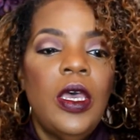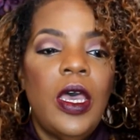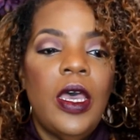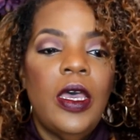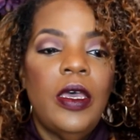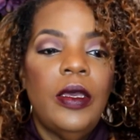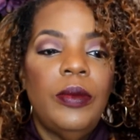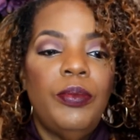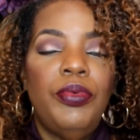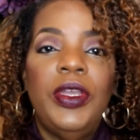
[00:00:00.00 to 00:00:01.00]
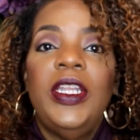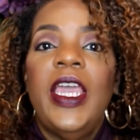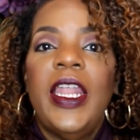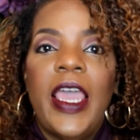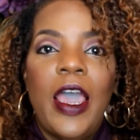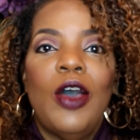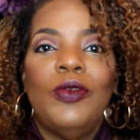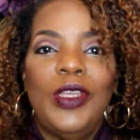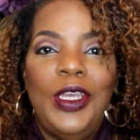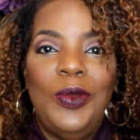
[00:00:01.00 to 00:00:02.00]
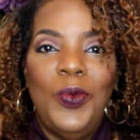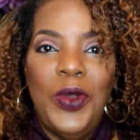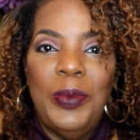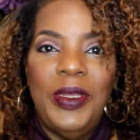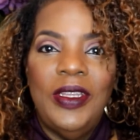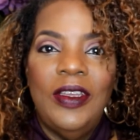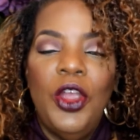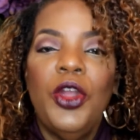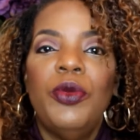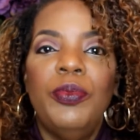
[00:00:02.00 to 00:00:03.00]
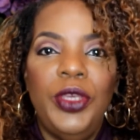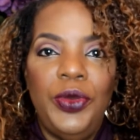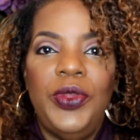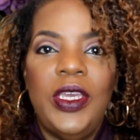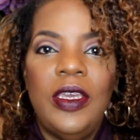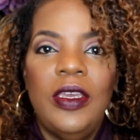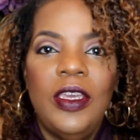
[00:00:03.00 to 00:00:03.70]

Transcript: bring that out in a woman. Her beauty.